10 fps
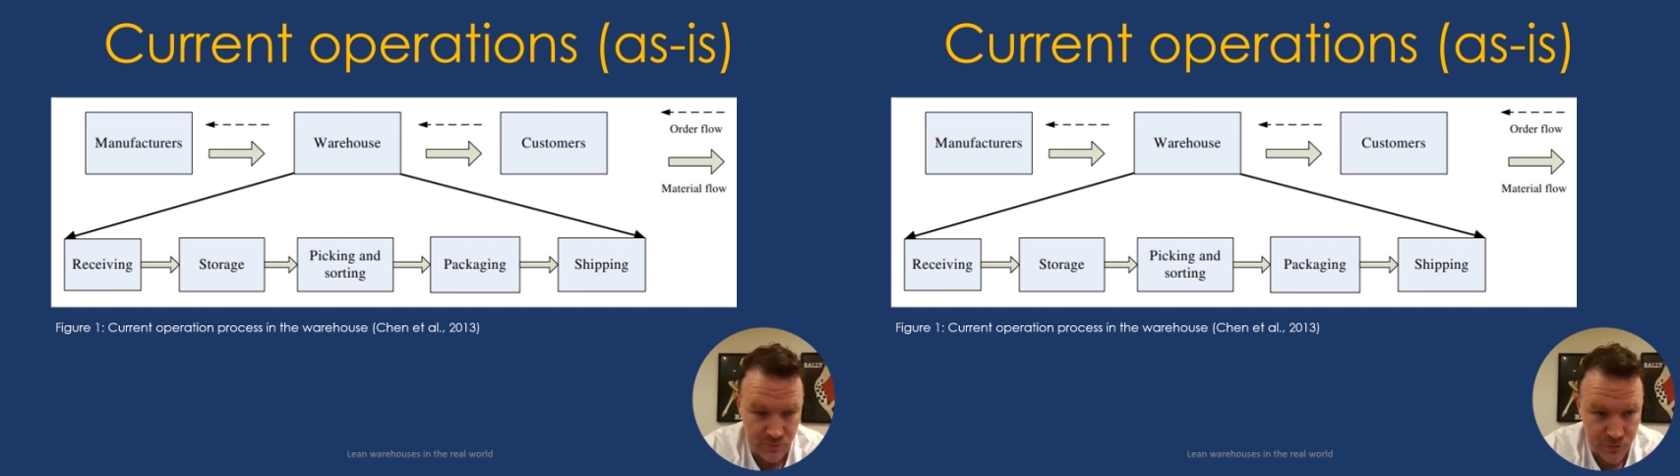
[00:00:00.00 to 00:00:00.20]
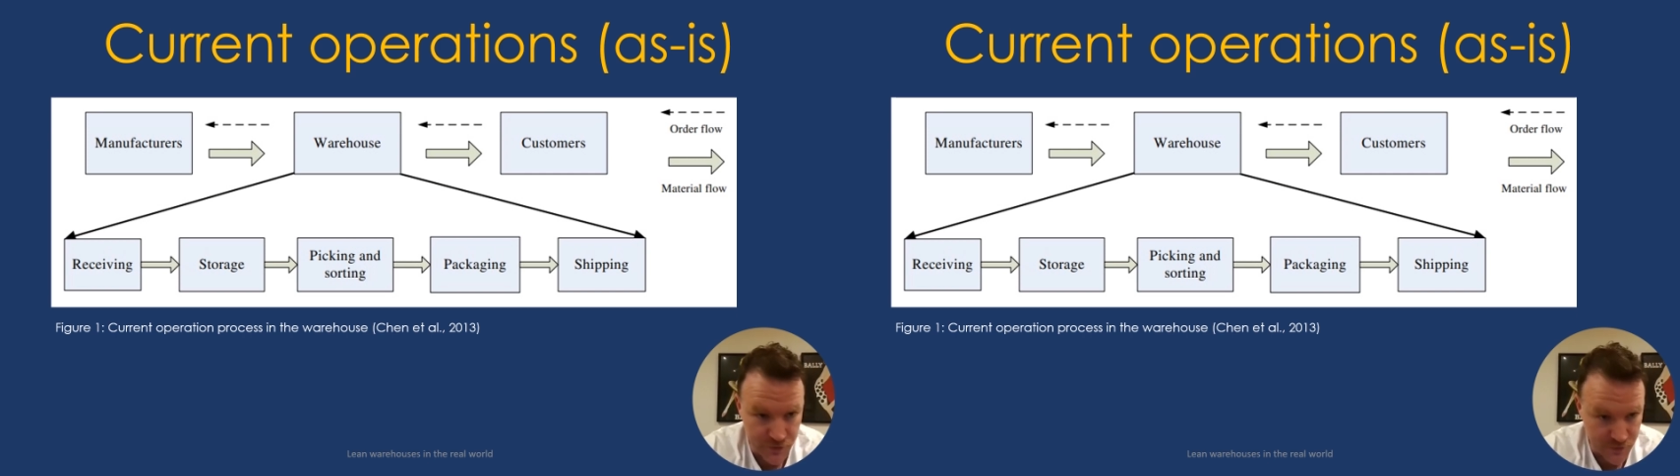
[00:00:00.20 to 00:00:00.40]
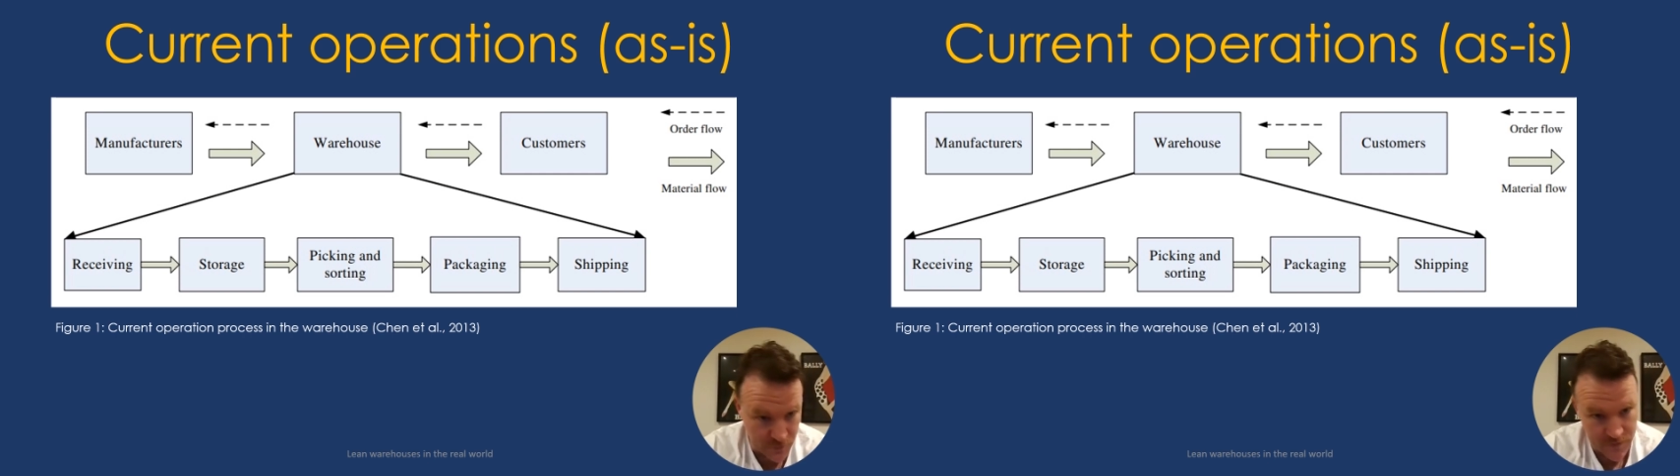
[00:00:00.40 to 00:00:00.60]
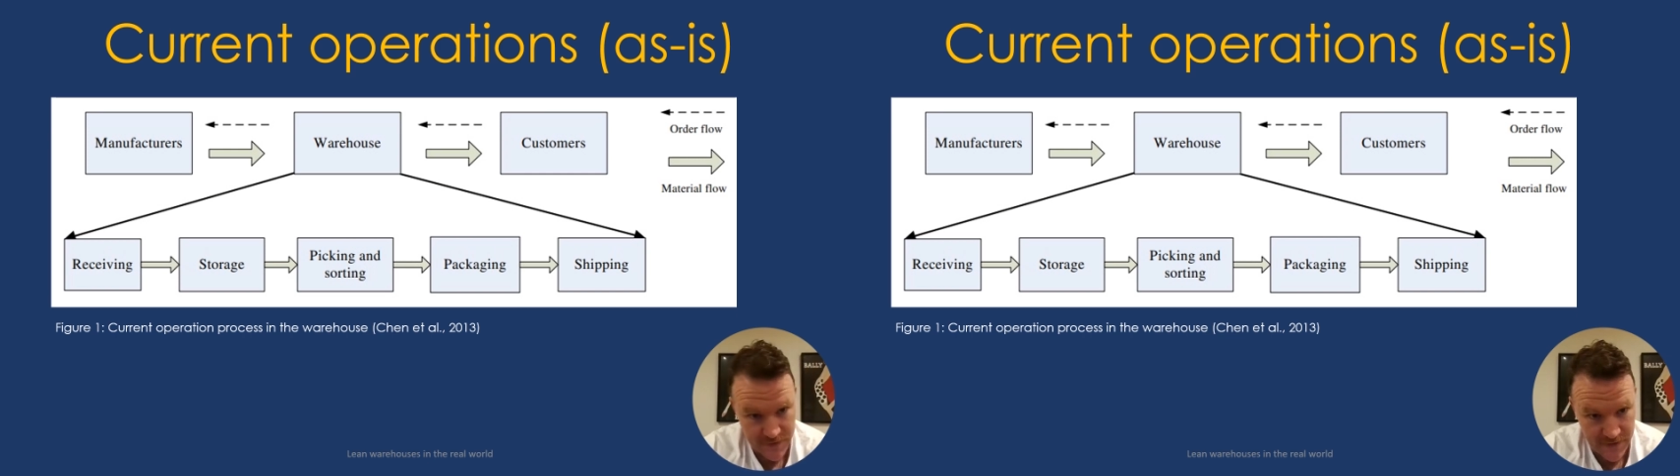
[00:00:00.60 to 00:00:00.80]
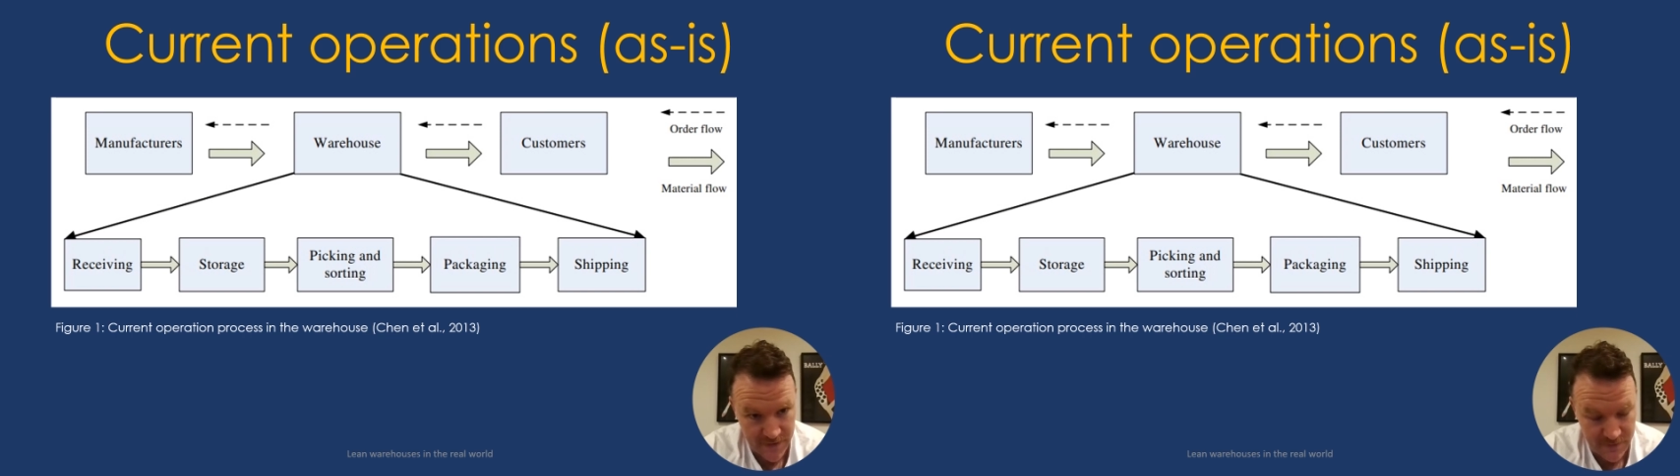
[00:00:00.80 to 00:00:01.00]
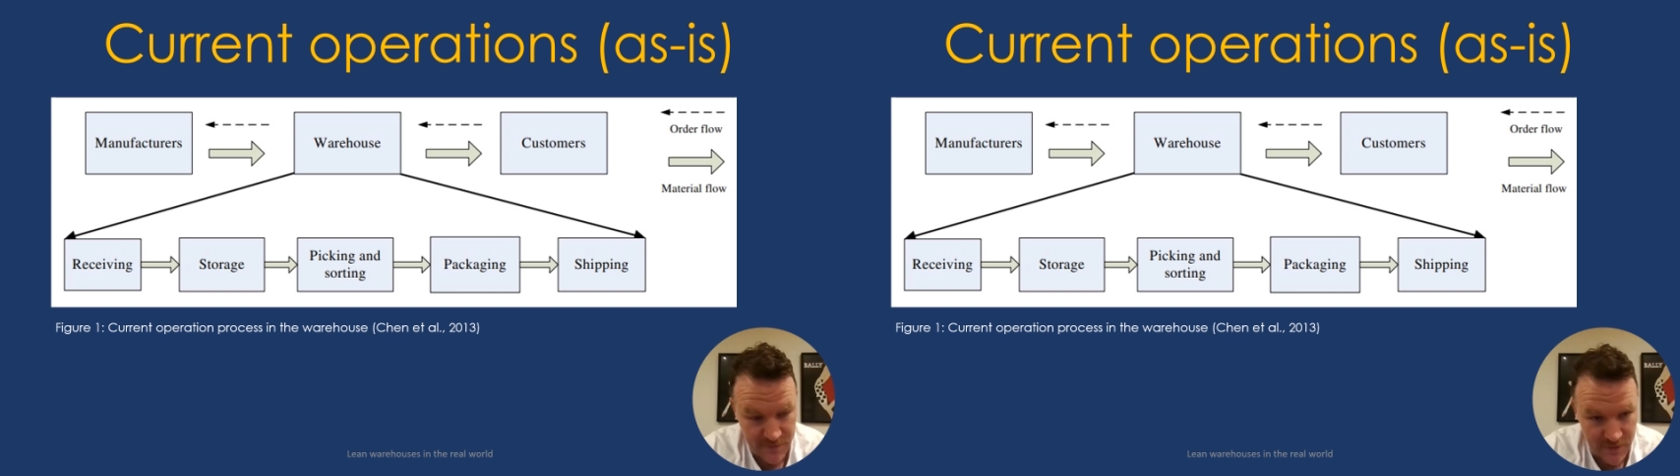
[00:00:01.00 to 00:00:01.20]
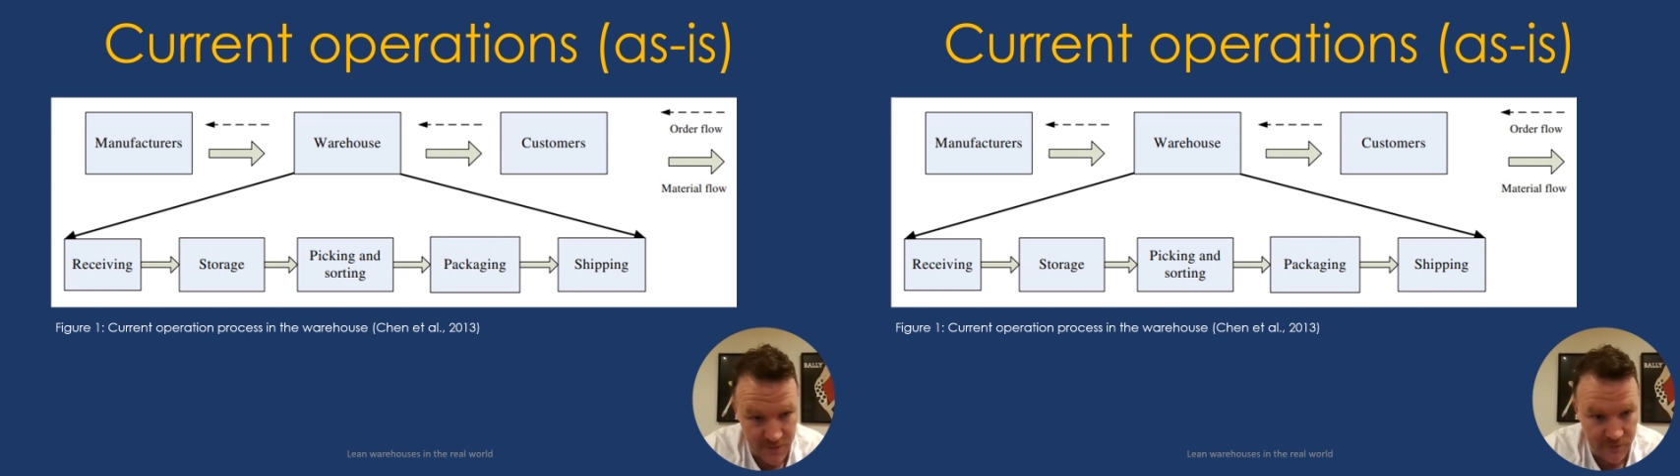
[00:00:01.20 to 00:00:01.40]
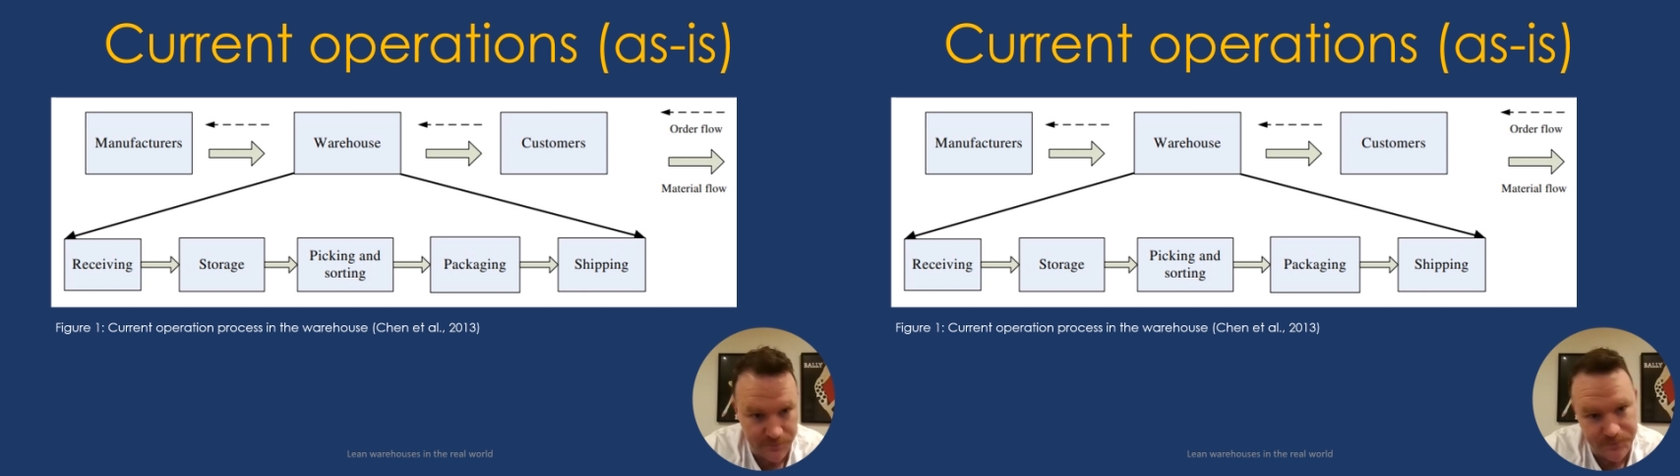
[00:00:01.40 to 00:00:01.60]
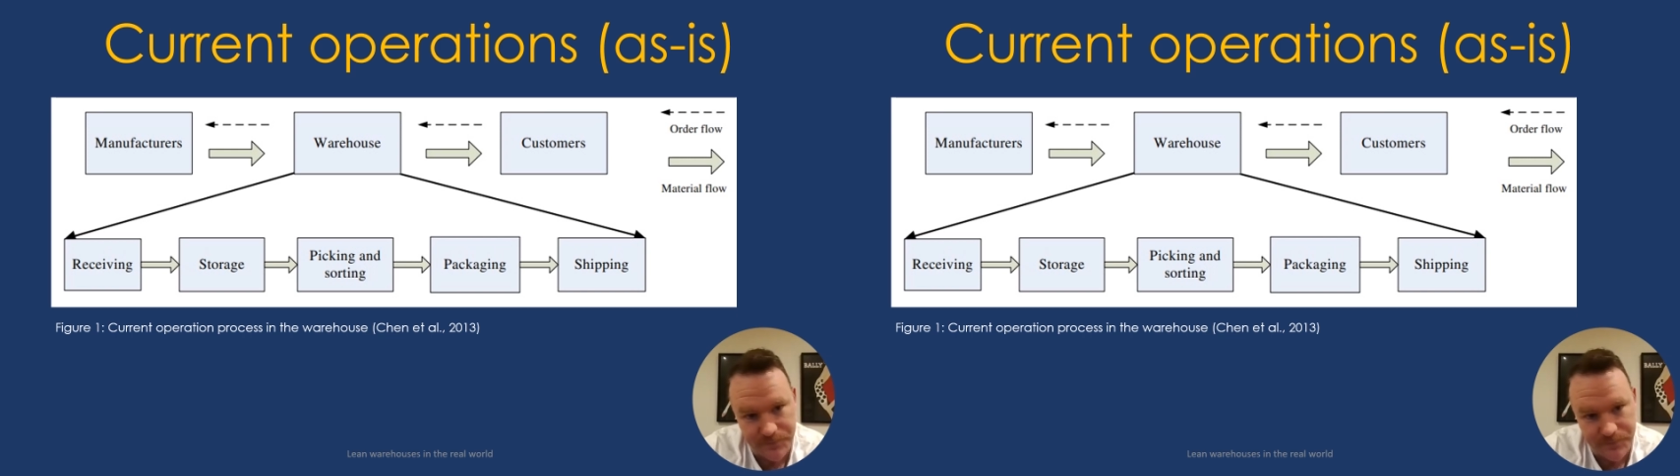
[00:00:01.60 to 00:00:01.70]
produce goods and then get delivered.